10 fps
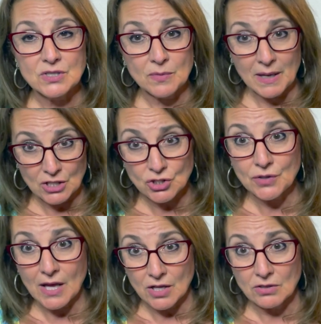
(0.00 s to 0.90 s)
to make sure
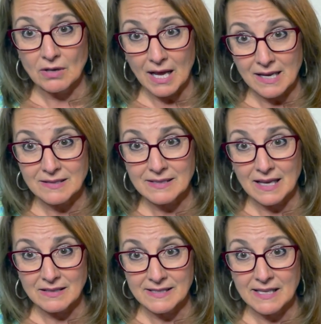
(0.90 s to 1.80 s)
that you're nice
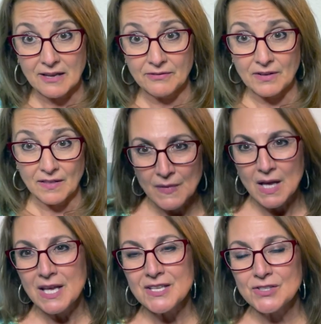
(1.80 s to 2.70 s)
and safe and
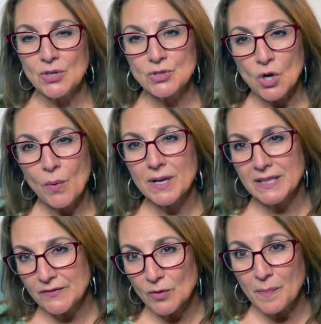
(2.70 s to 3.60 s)
so you don't want to
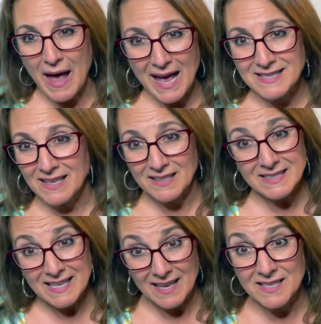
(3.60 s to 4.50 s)
leave your bags
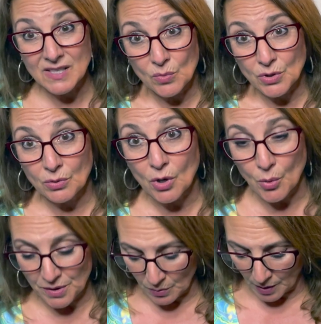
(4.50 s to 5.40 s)
unattended when you
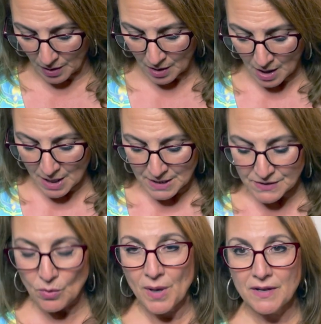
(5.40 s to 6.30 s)
go anywhere.
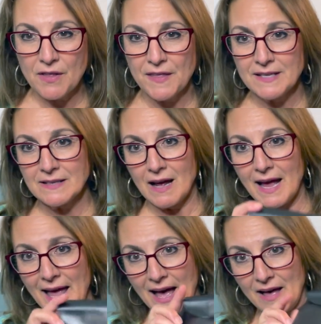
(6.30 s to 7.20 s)
So one of the things that
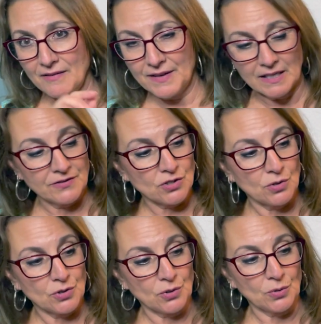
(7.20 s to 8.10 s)
I have, and I've
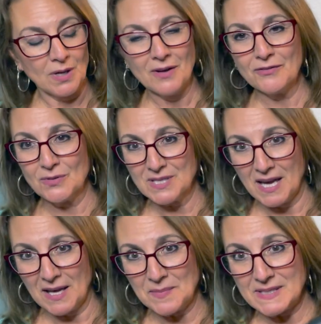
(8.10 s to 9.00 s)
showed you a few
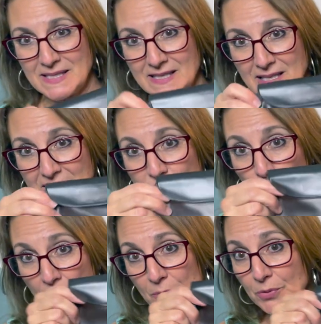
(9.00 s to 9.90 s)
times, is this
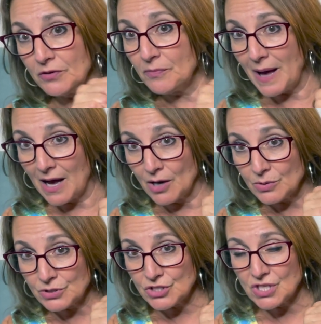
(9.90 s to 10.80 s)
waterproof
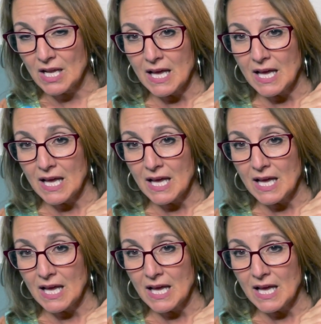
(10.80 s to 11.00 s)
pouch.